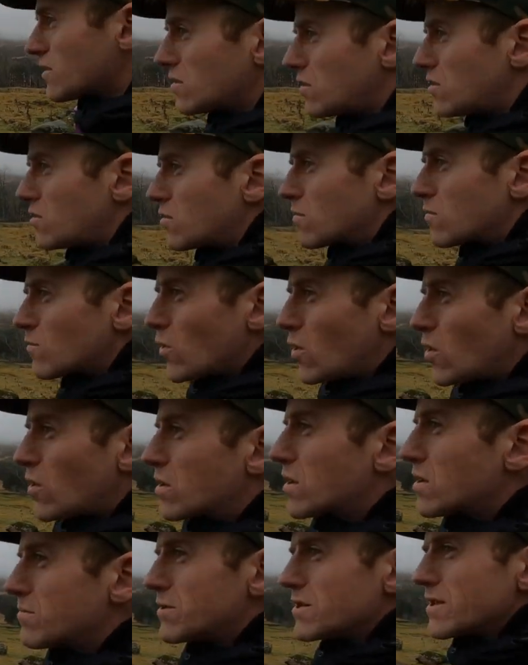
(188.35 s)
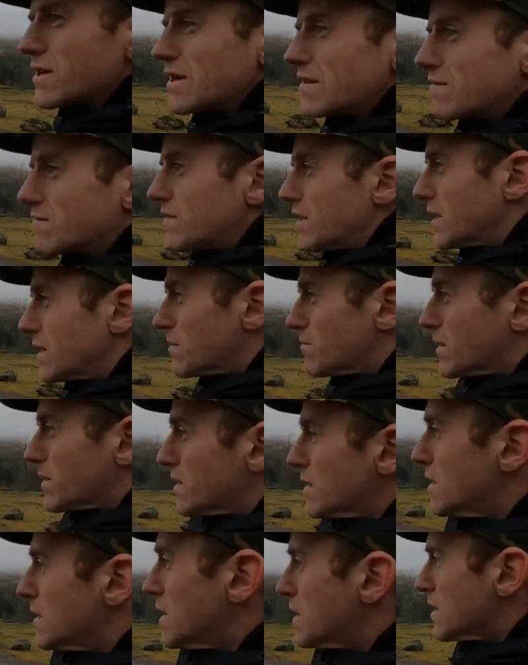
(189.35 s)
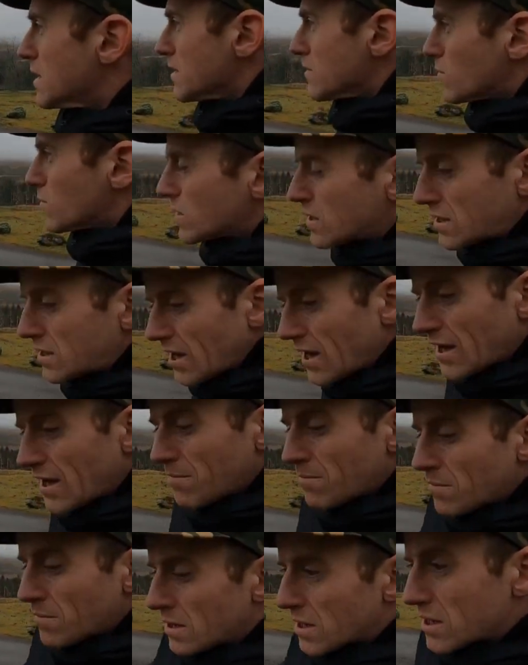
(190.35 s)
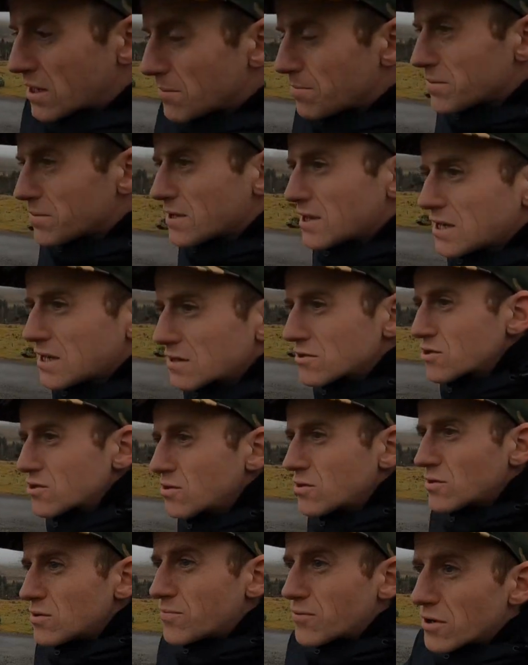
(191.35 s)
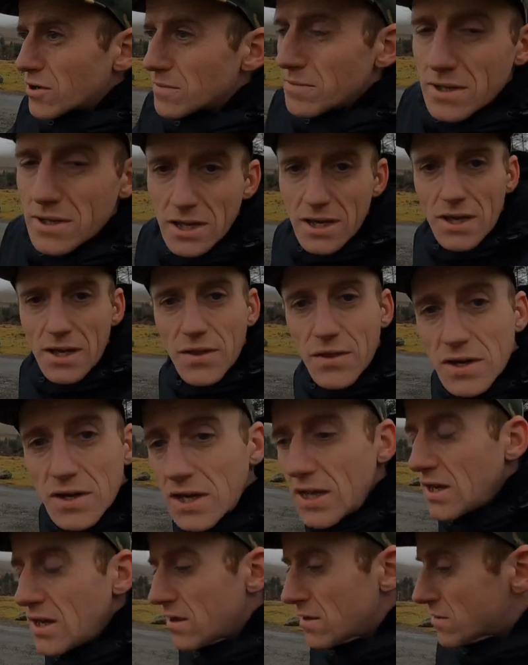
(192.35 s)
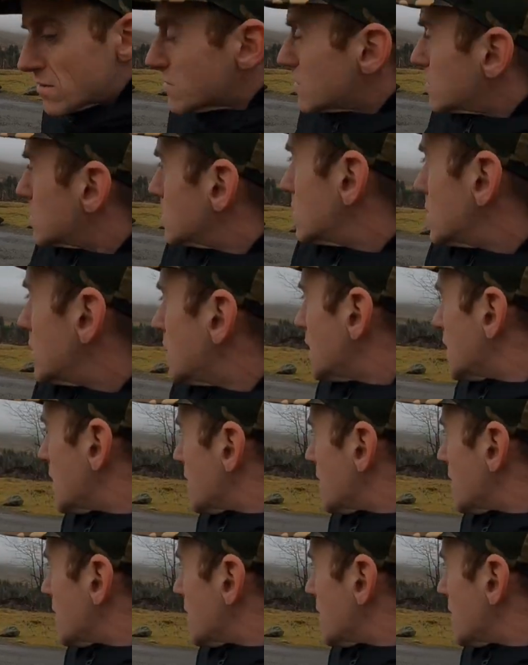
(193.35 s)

a long walk, I believe. But one time a couple of years ago, probably like 3 years ago,